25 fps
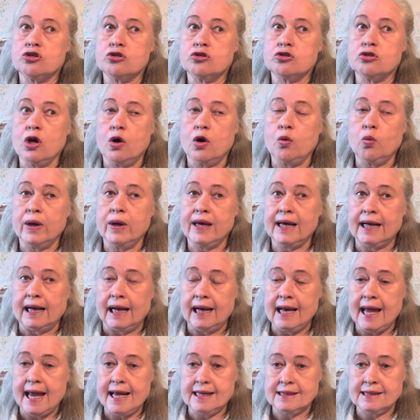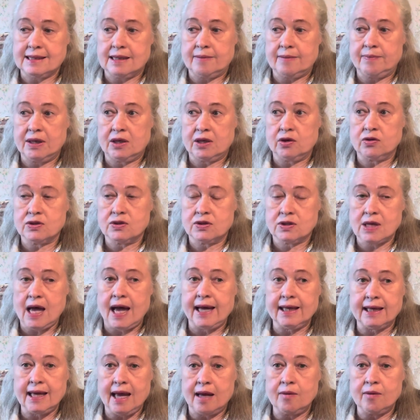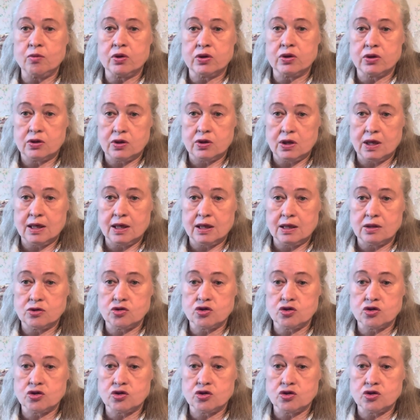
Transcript: a week later because I came with the